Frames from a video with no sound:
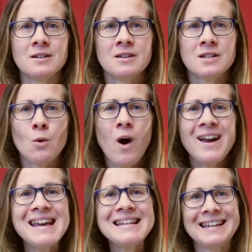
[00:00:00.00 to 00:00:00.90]
So why
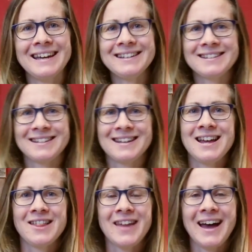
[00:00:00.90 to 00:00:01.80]
is it
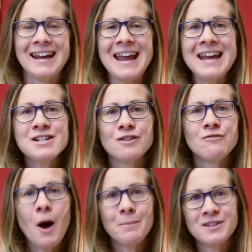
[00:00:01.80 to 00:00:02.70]
that he
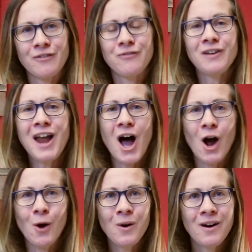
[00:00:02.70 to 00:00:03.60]
interrupts the
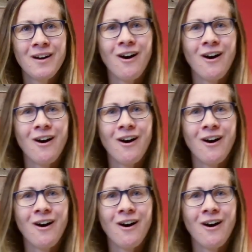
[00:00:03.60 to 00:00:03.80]
flow